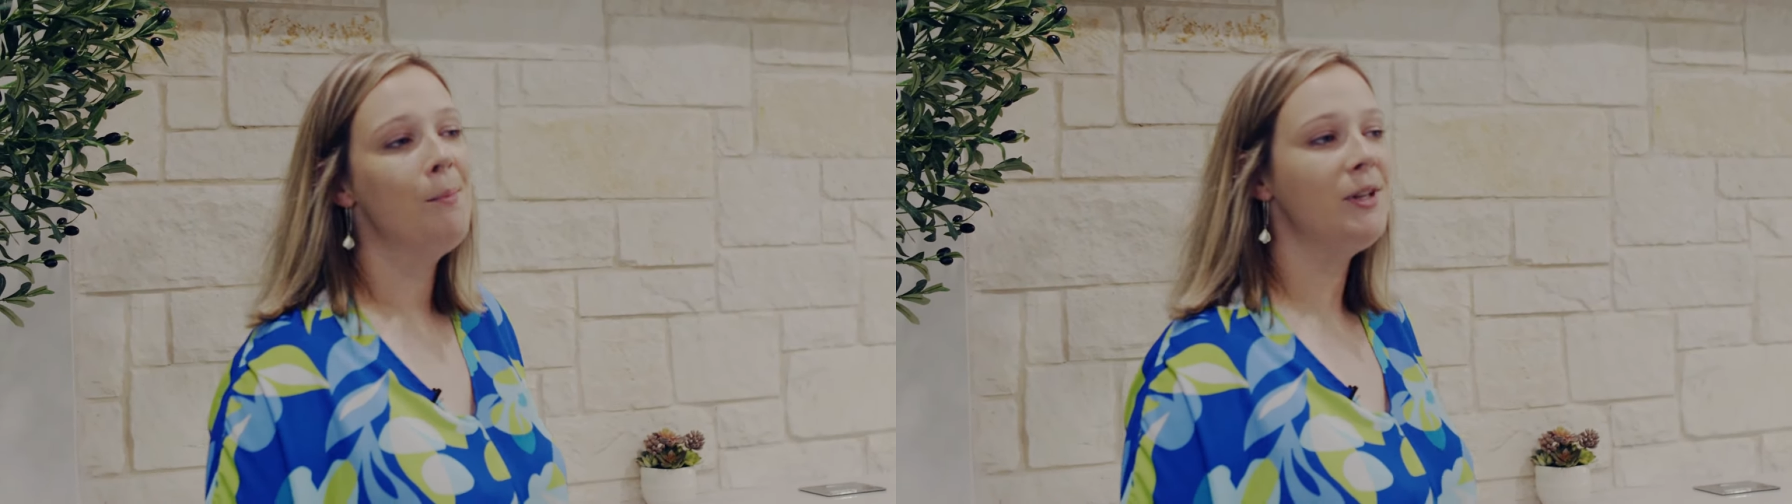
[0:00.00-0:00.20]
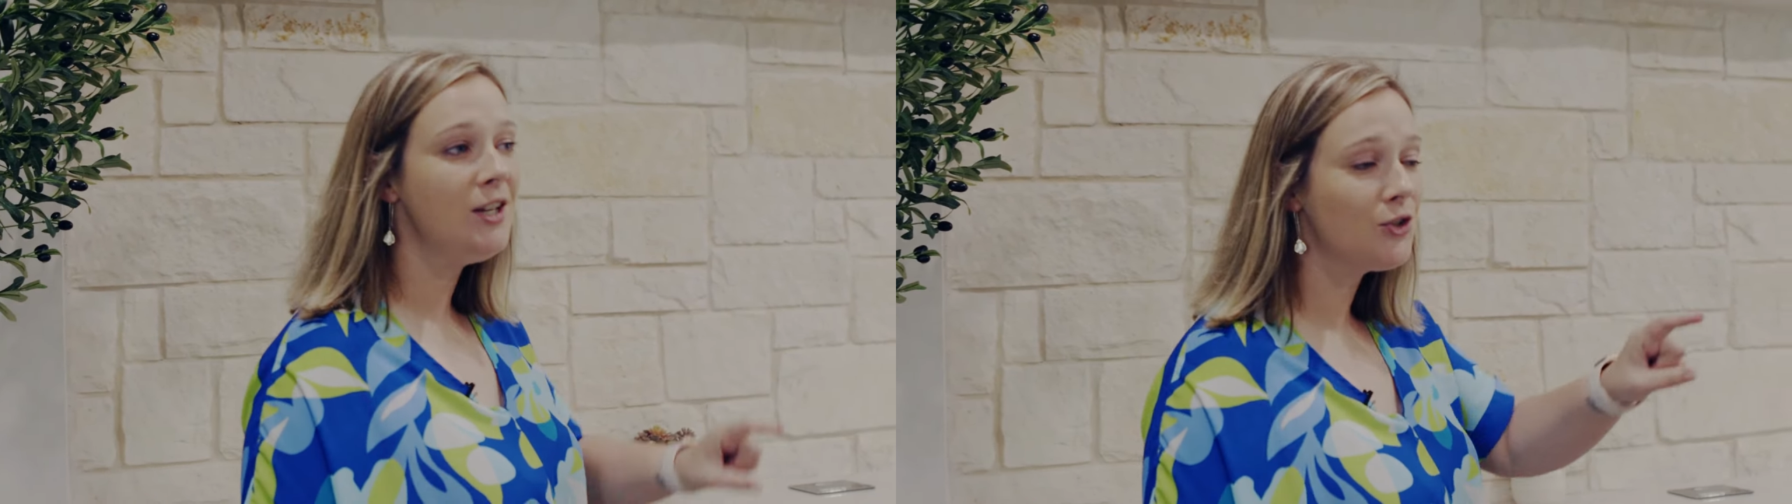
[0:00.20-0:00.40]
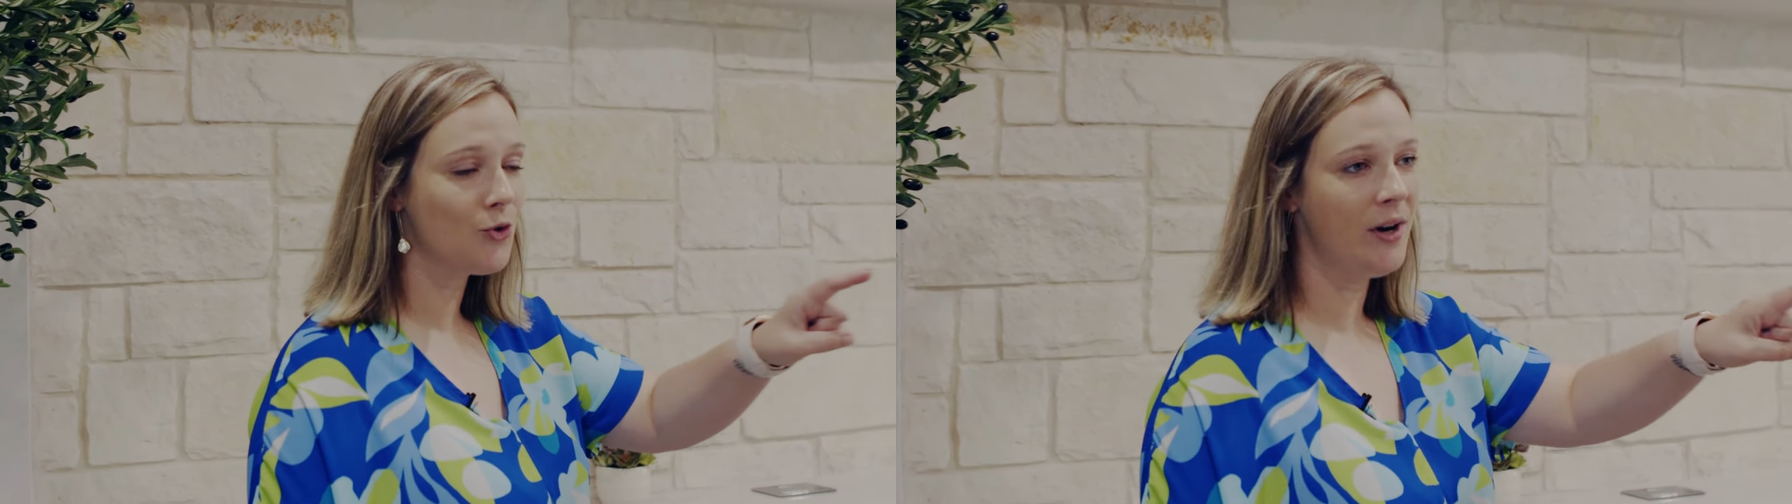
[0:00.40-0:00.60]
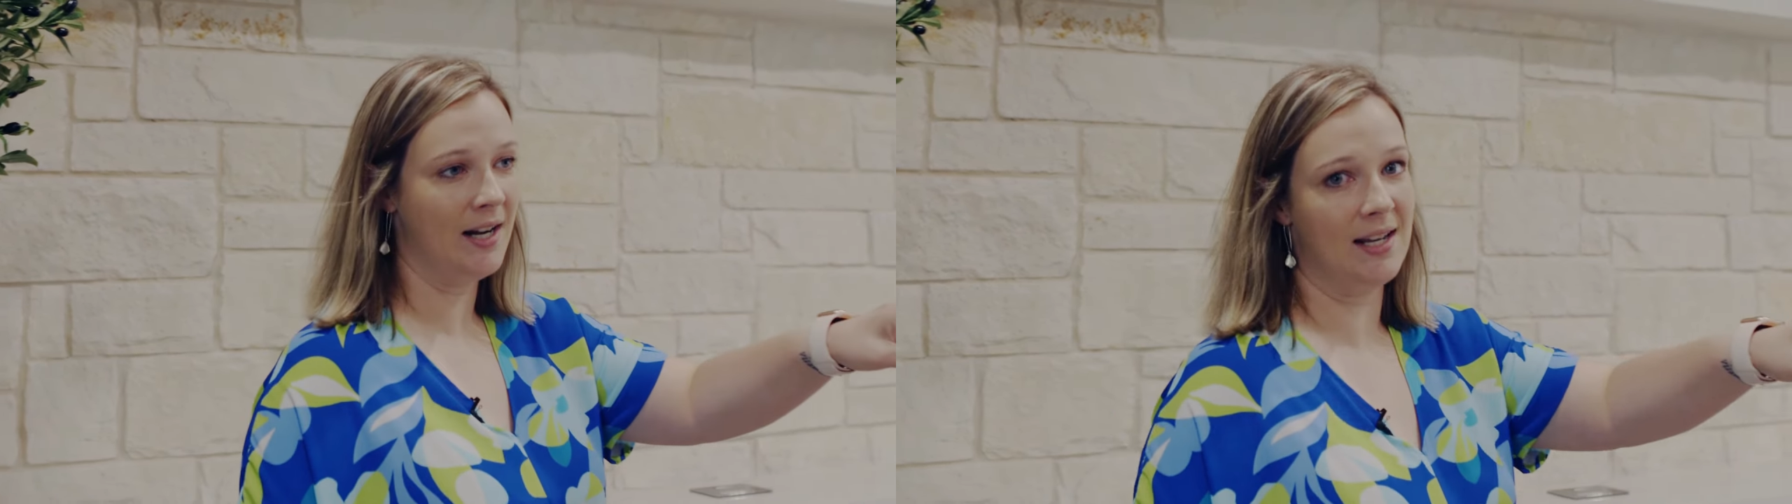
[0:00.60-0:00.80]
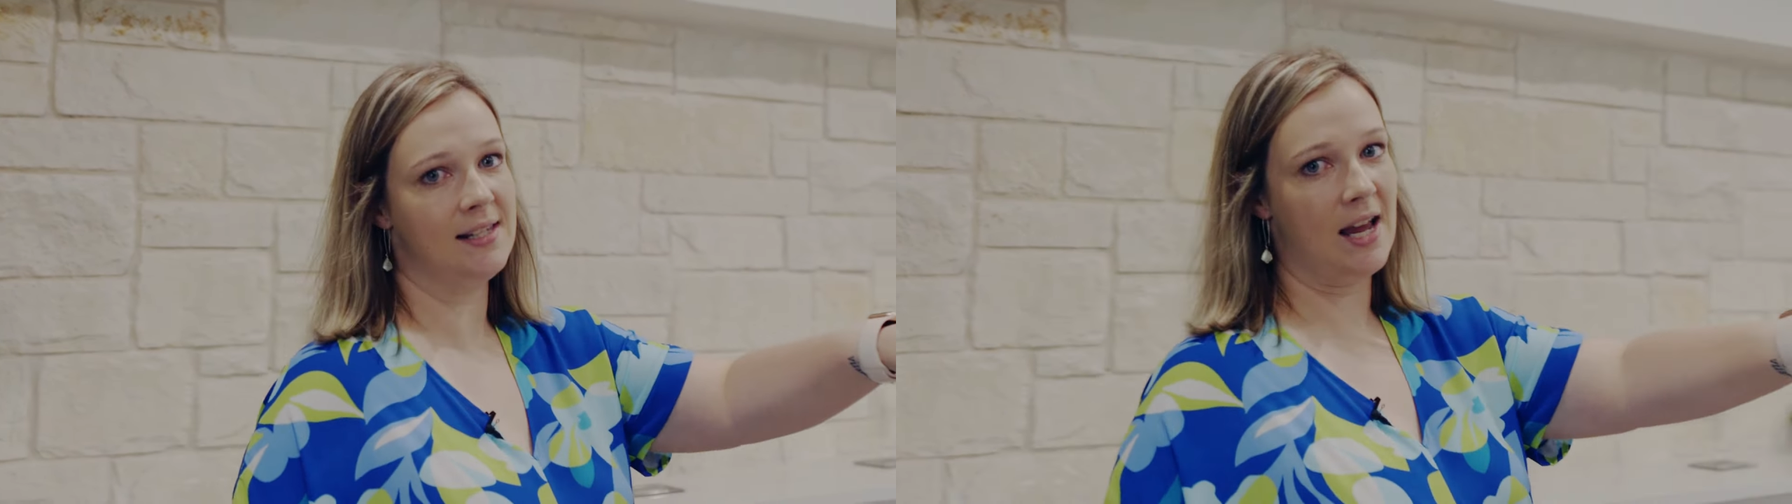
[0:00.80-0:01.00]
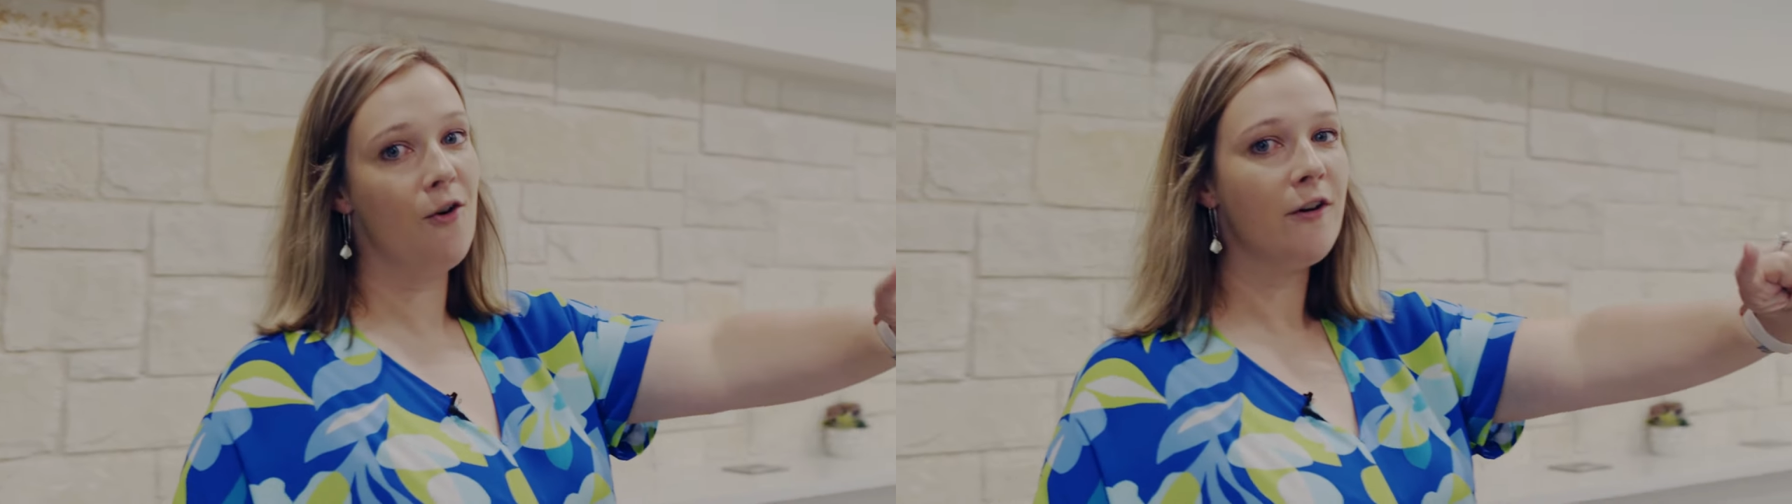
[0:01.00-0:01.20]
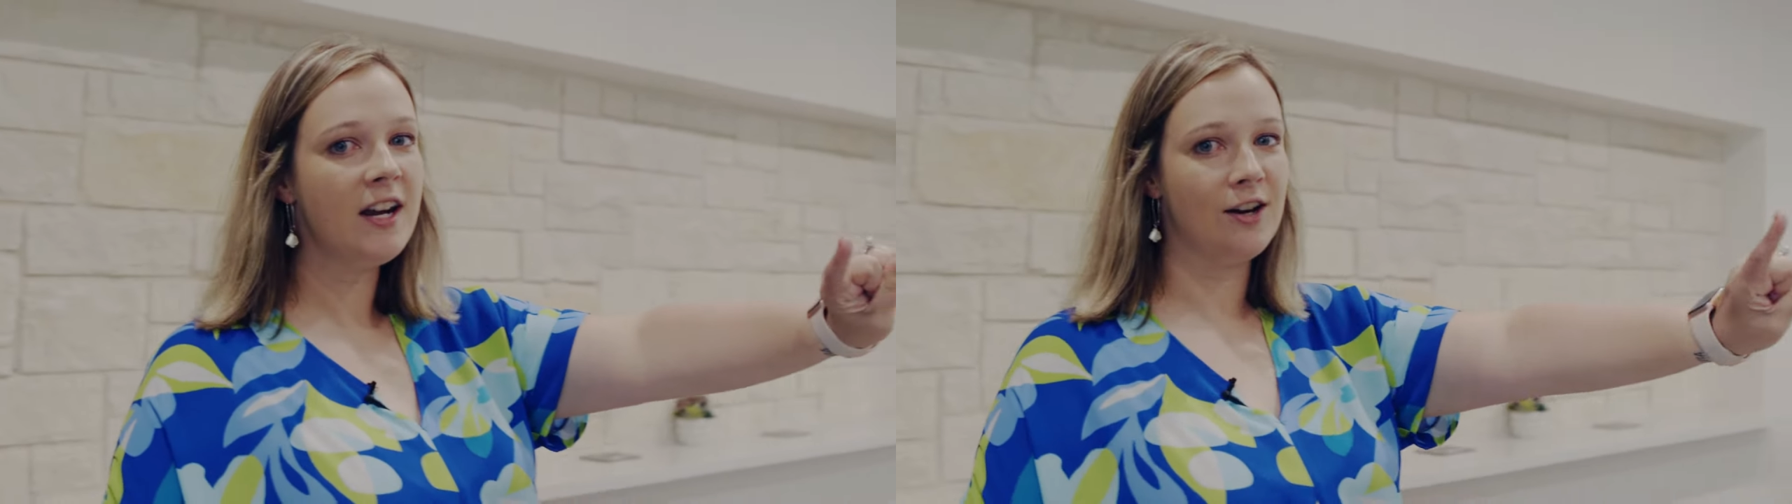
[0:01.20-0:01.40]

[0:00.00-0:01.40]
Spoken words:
please join us over